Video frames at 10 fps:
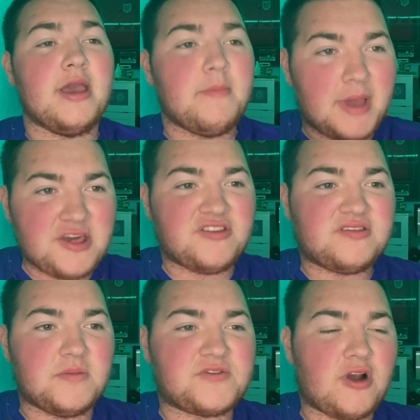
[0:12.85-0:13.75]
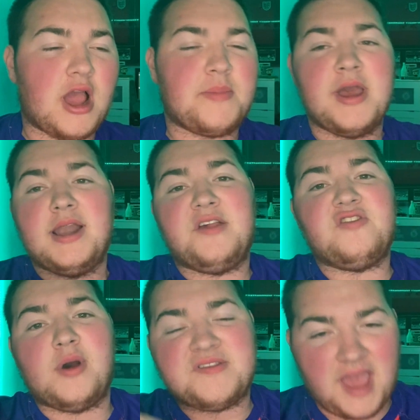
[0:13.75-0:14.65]
Make sure to subscribe. Let's not
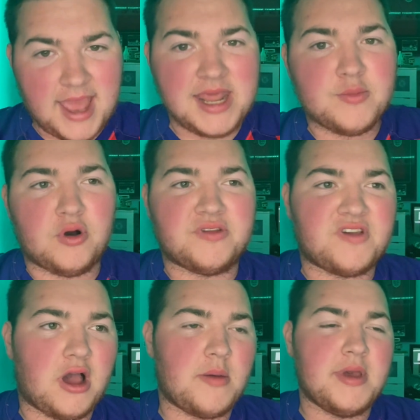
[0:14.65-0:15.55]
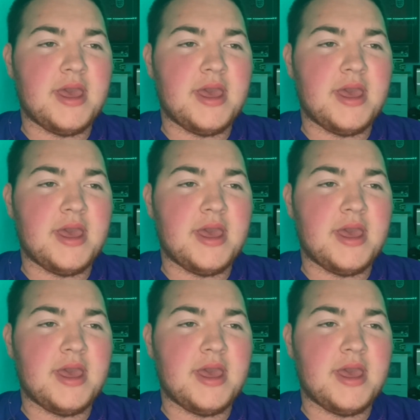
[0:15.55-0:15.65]
waste any more time.